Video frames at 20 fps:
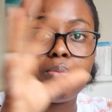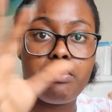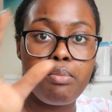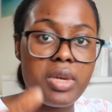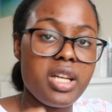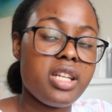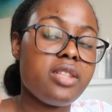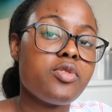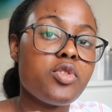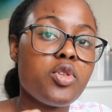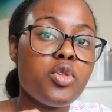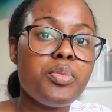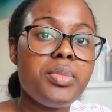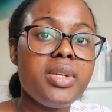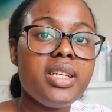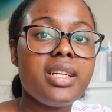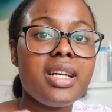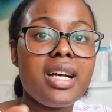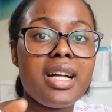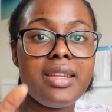main
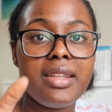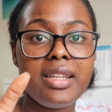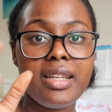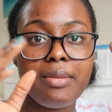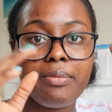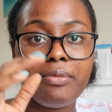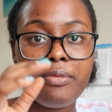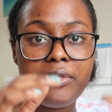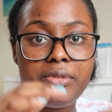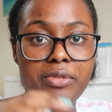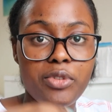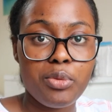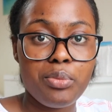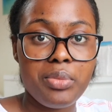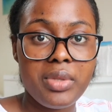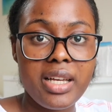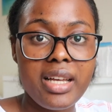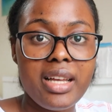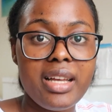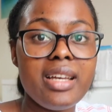topic, and then
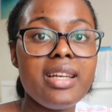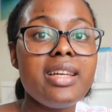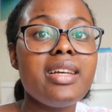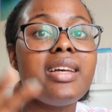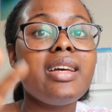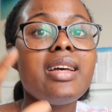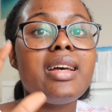from there